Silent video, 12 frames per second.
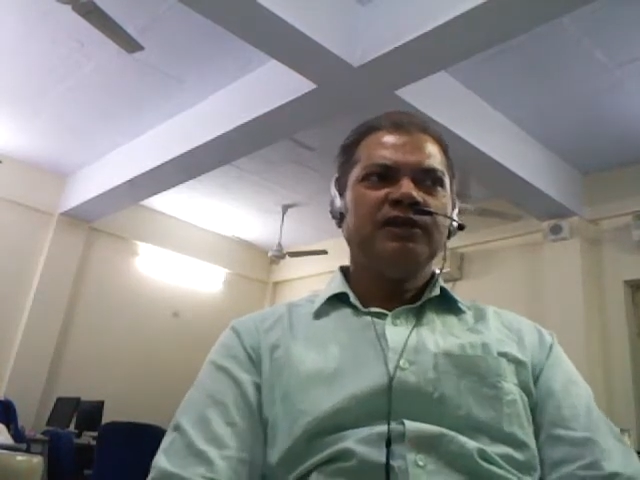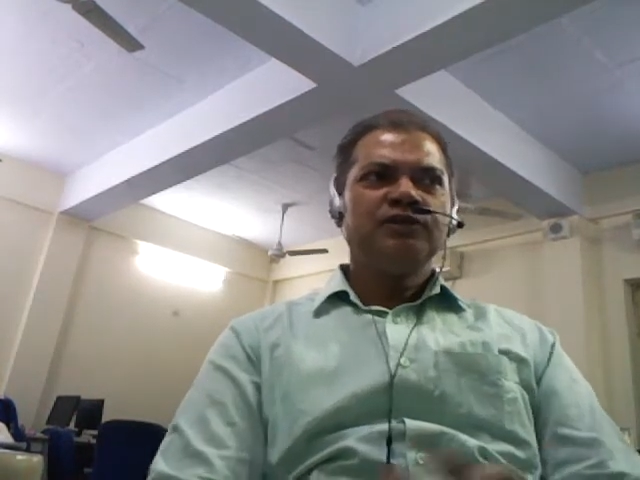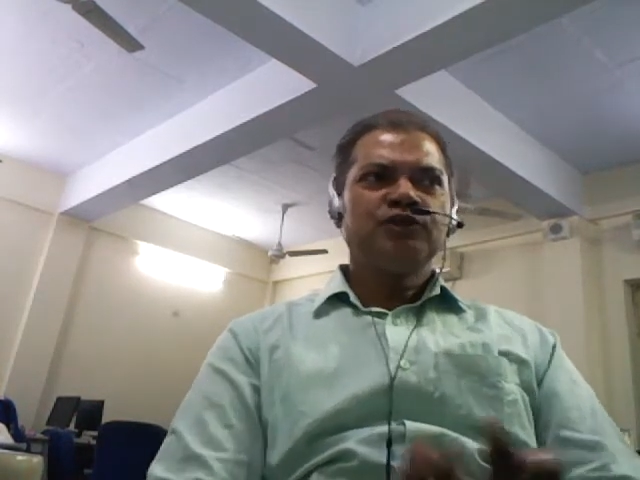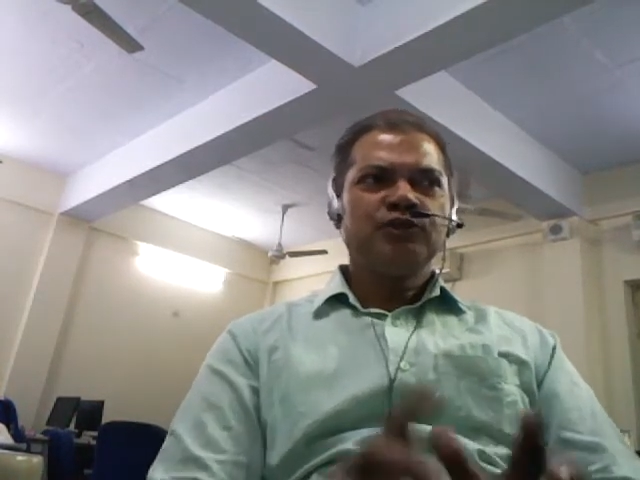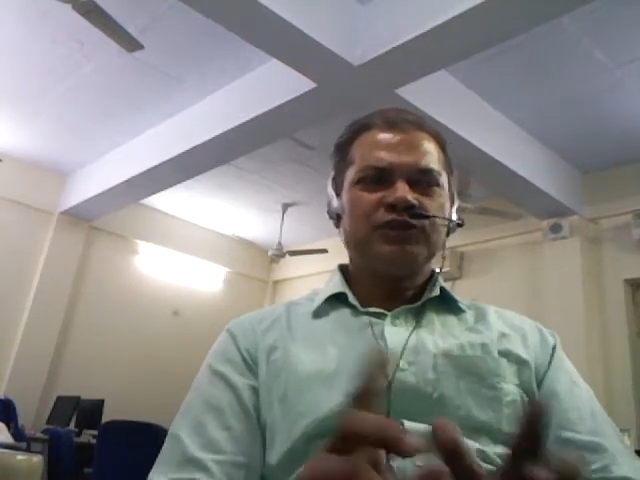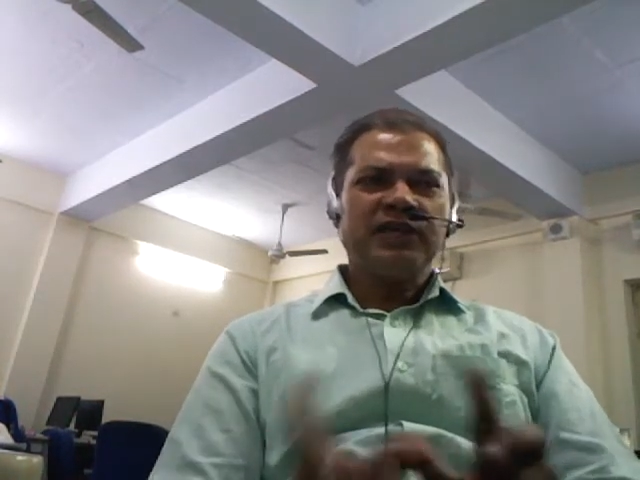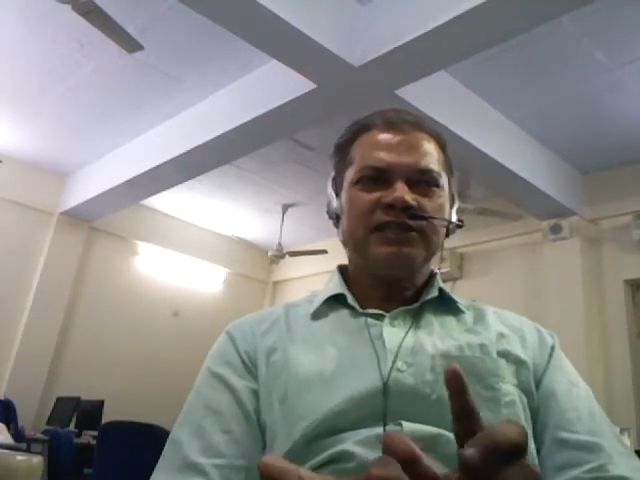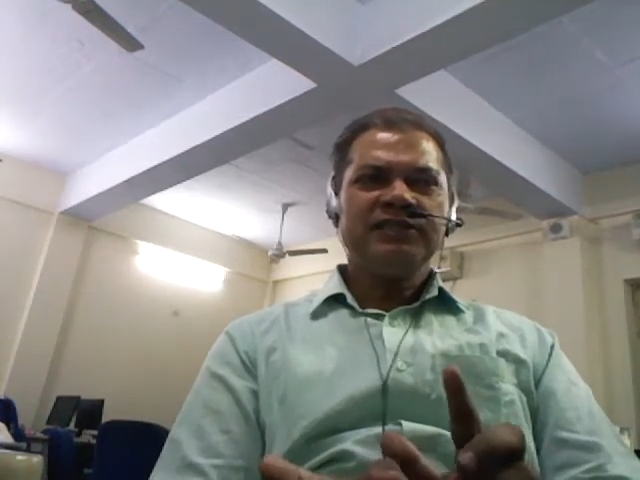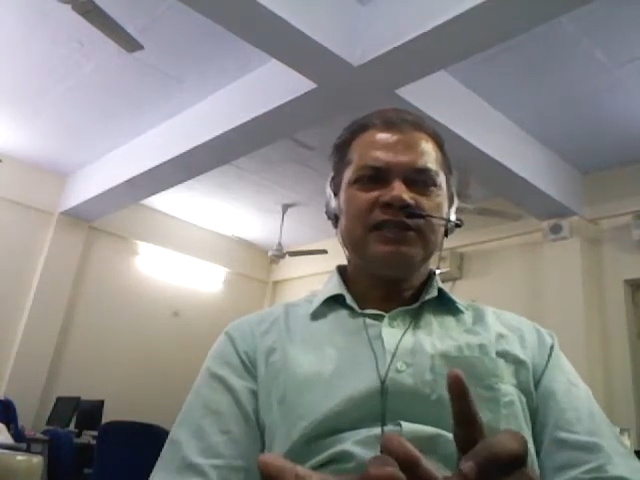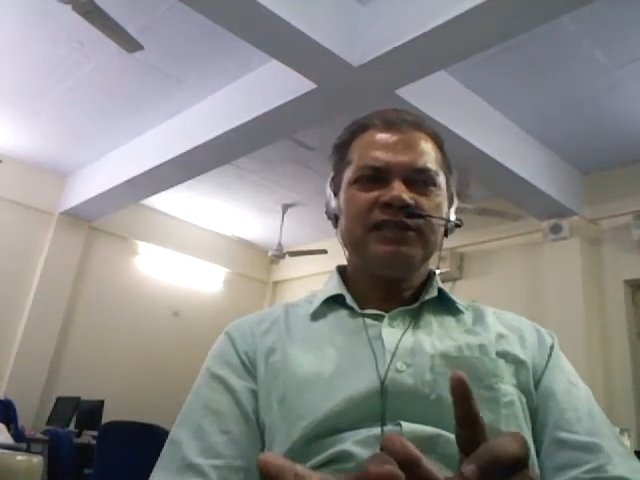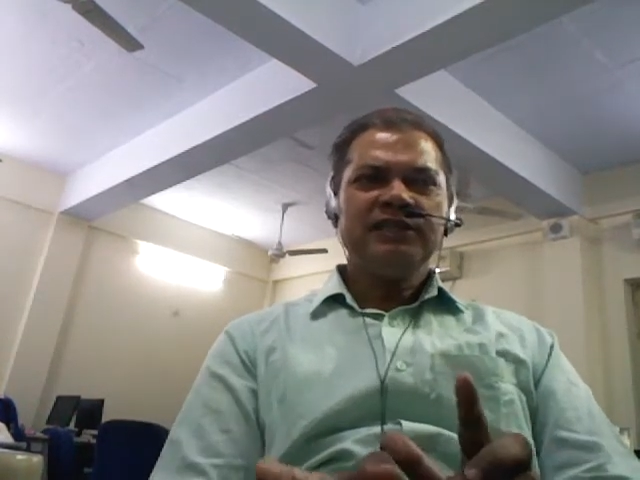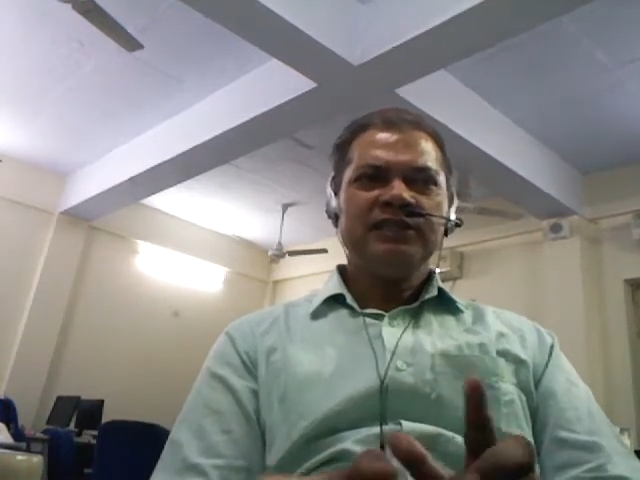So
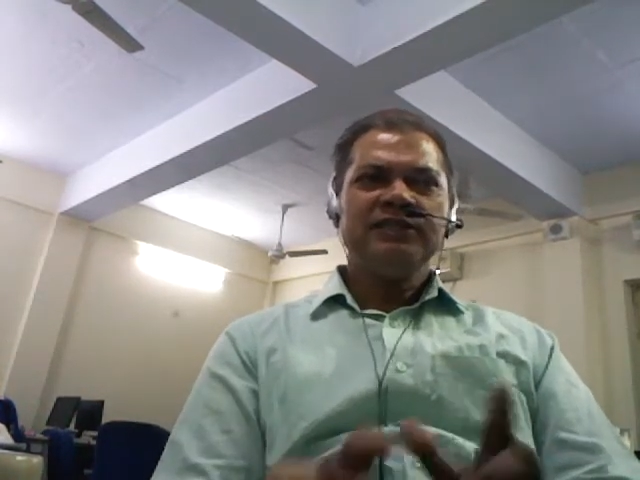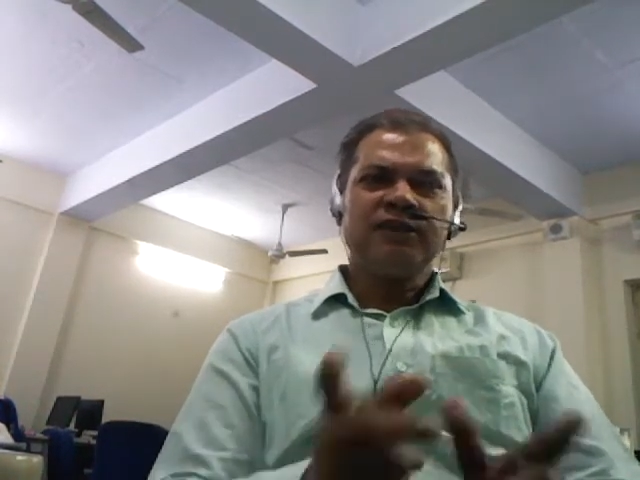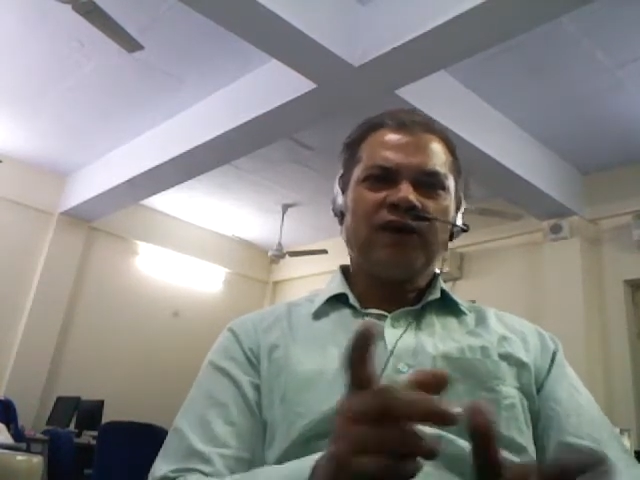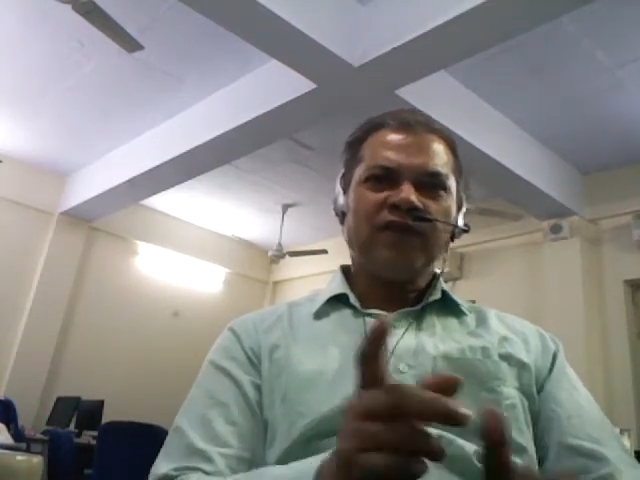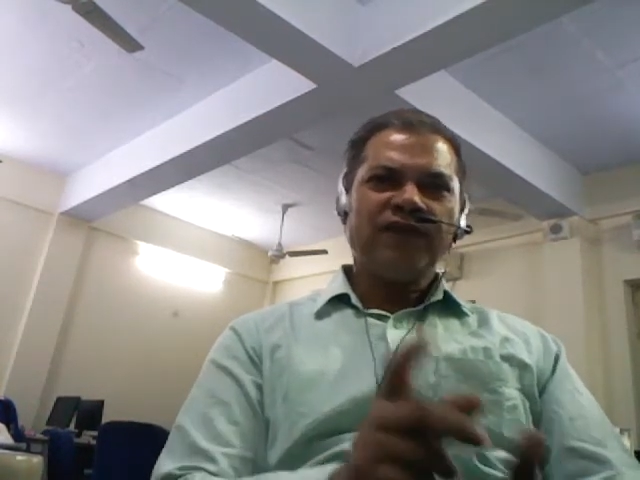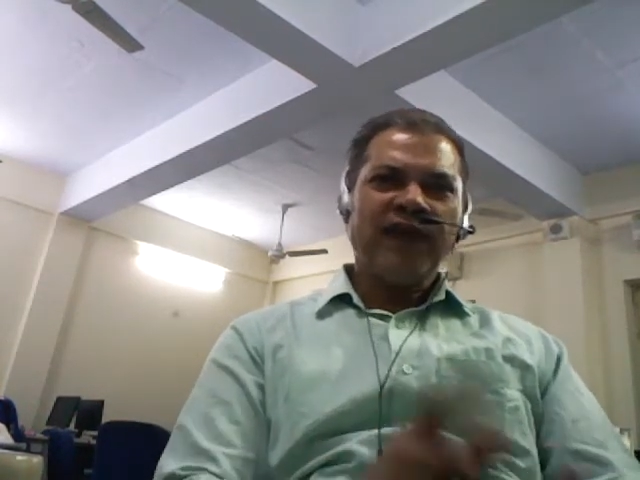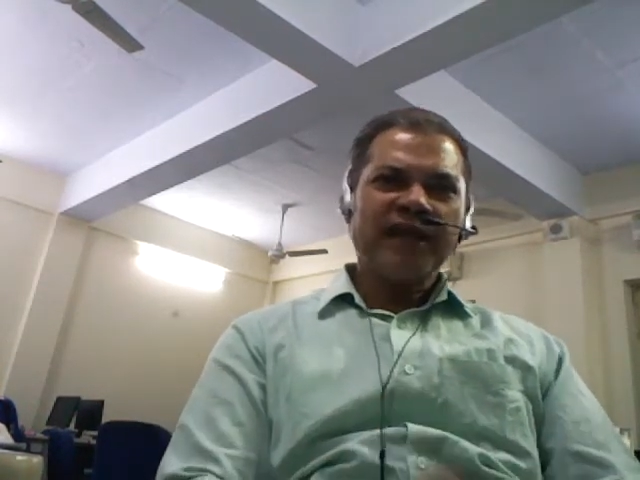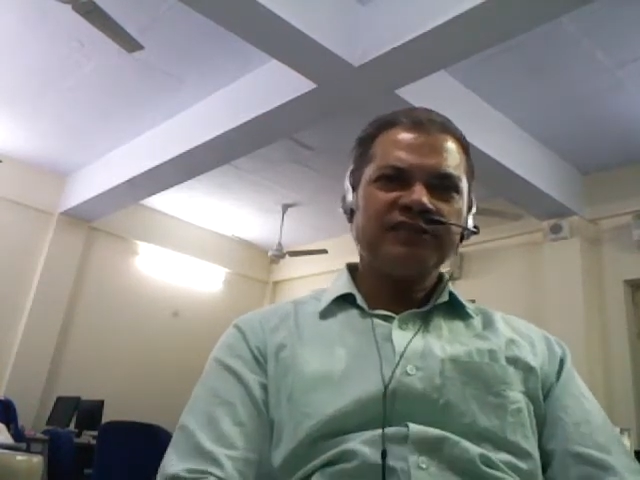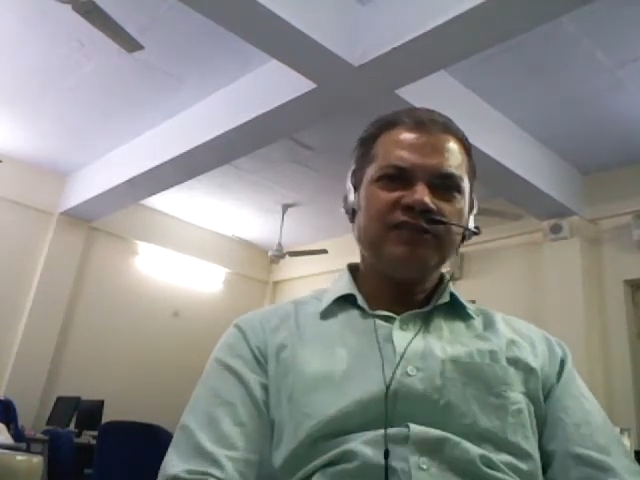data is a raw facts